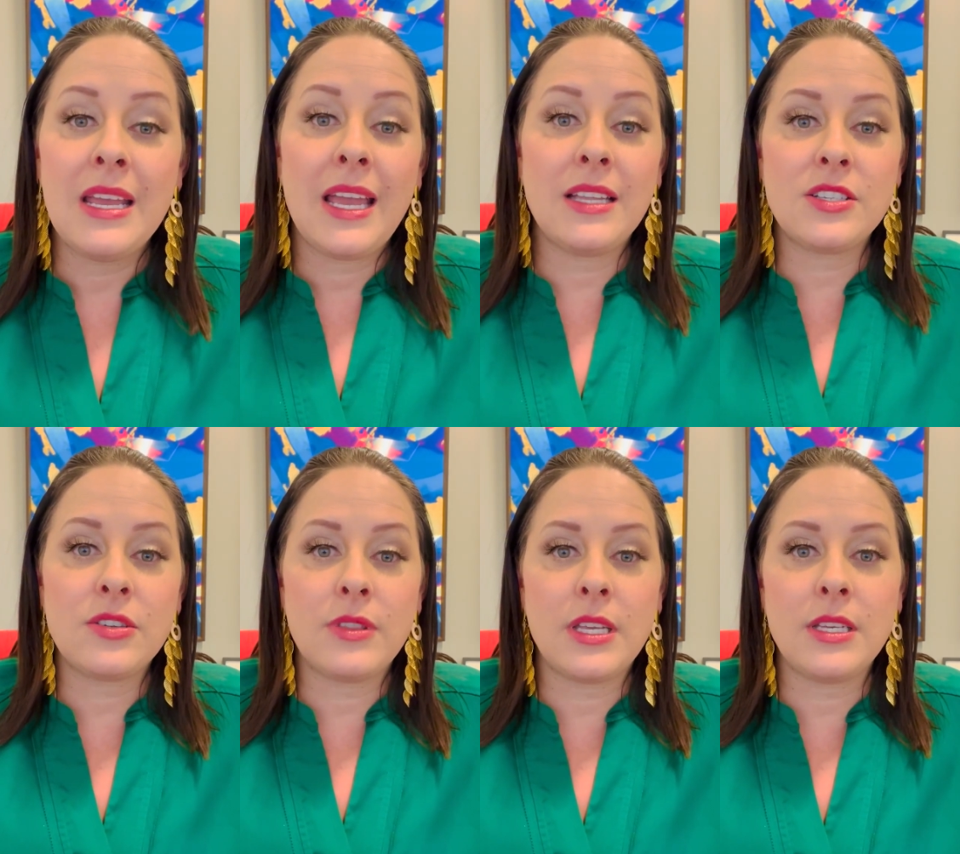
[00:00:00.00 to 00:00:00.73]
And
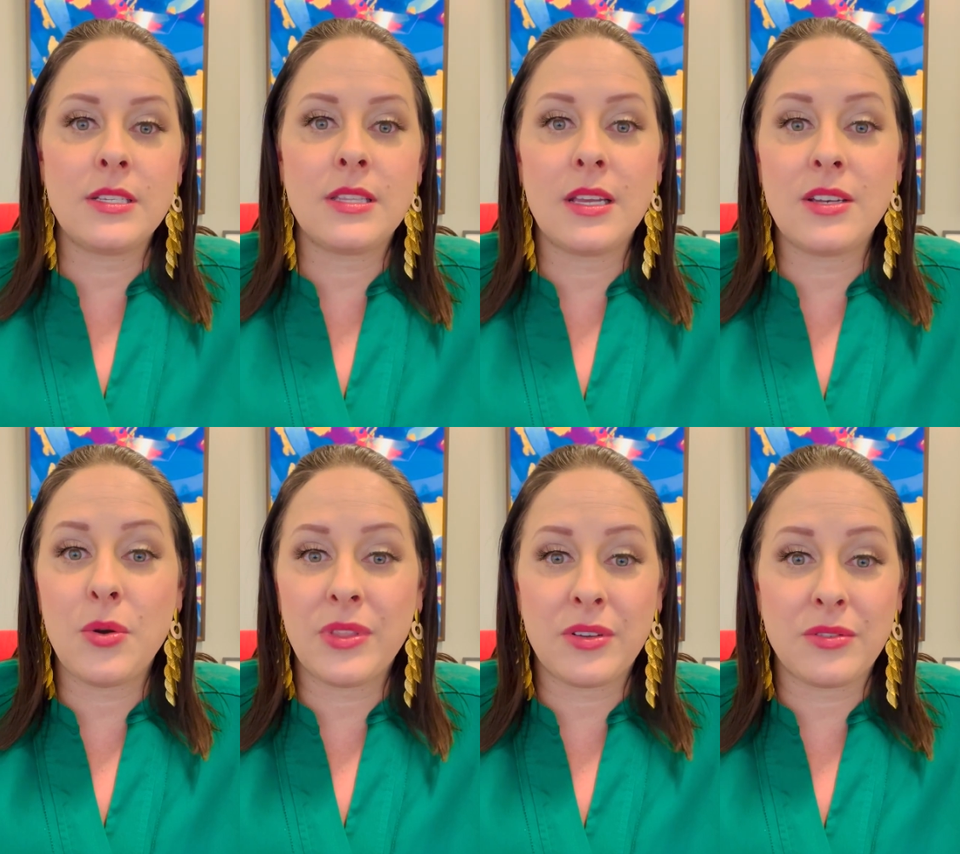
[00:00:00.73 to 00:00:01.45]
so they
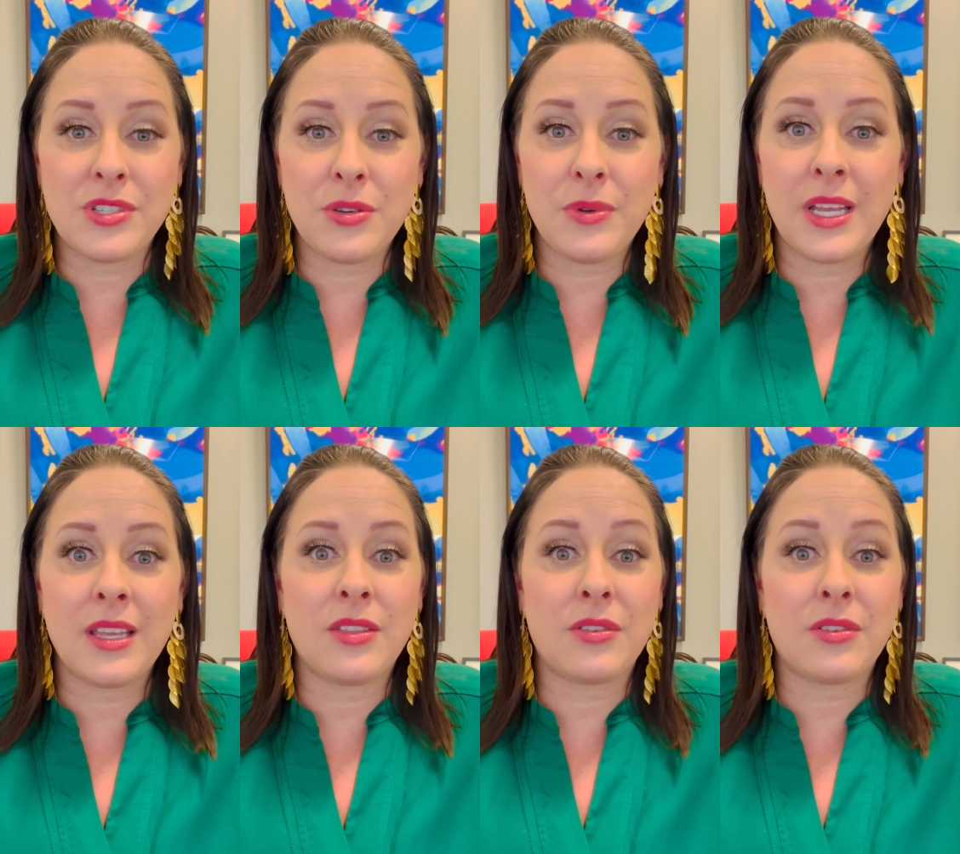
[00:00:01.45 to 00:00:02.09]
know what they're doing.